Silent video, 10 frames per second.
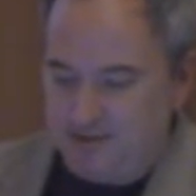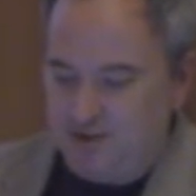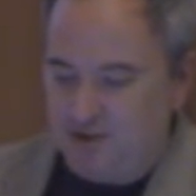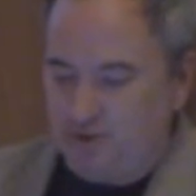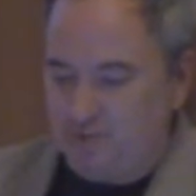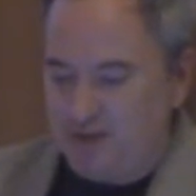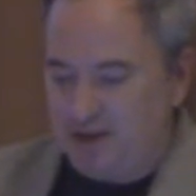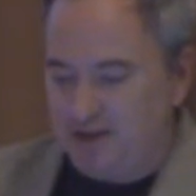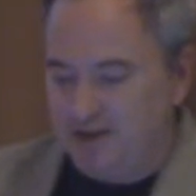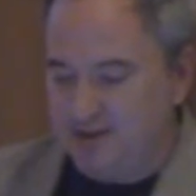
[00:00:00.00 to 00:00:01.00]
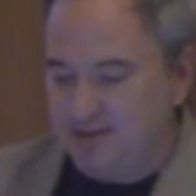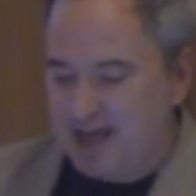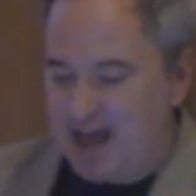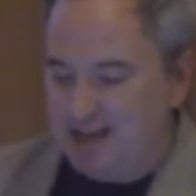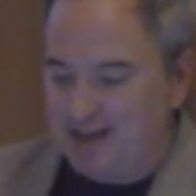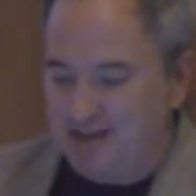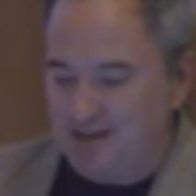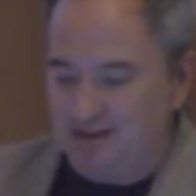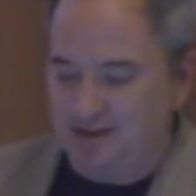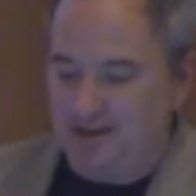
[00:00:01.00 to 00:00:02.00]
social media,
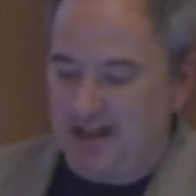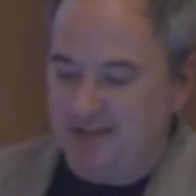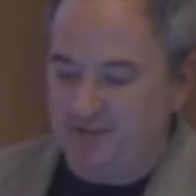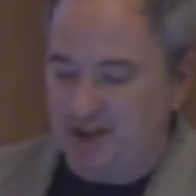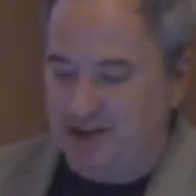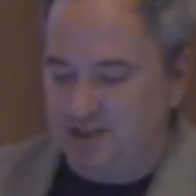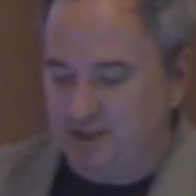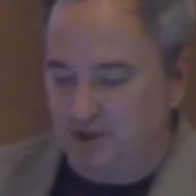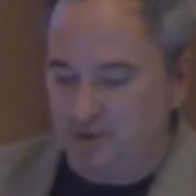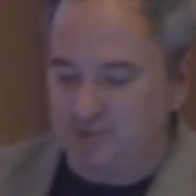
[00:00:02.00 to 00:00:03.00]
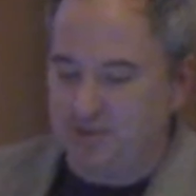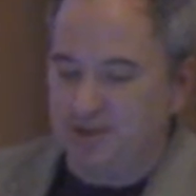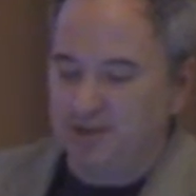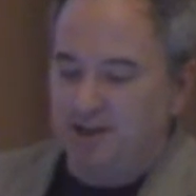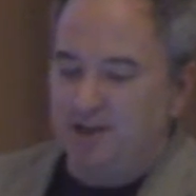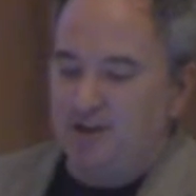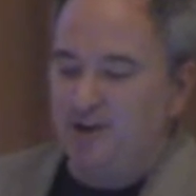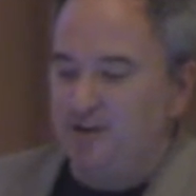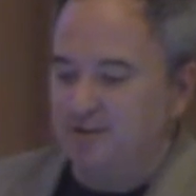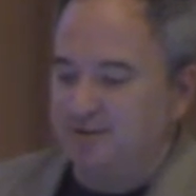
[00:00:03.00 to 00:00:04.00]
tagging, classification terms.
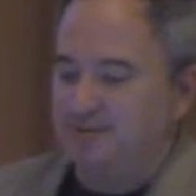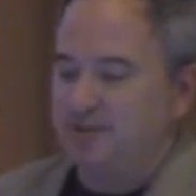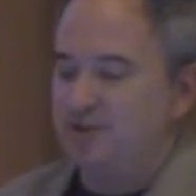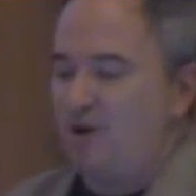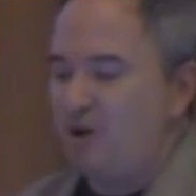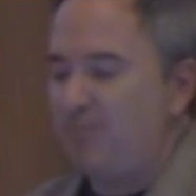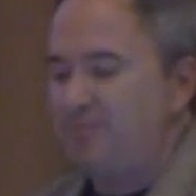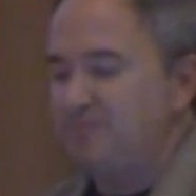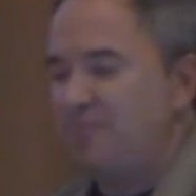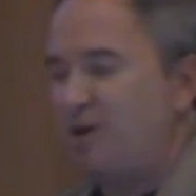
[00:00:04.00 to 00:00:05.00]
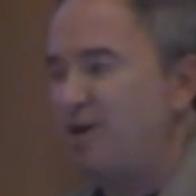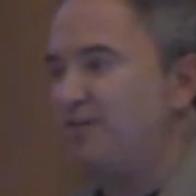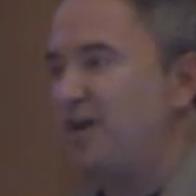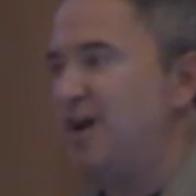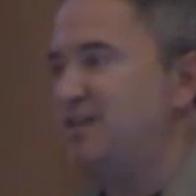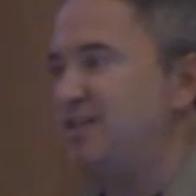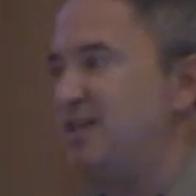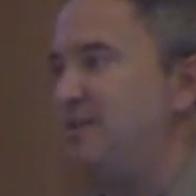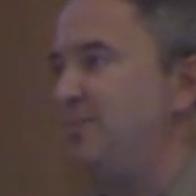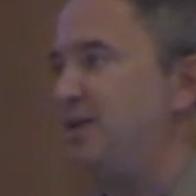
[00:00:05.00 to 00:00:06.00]
These are all part of
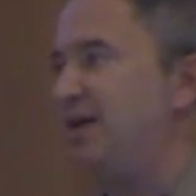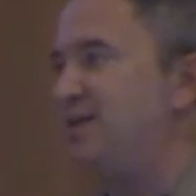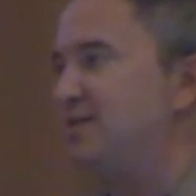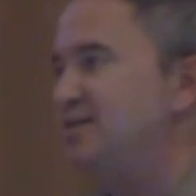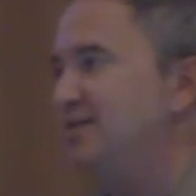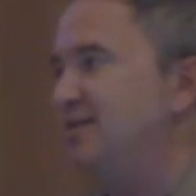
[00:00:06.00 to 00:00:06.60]
content, but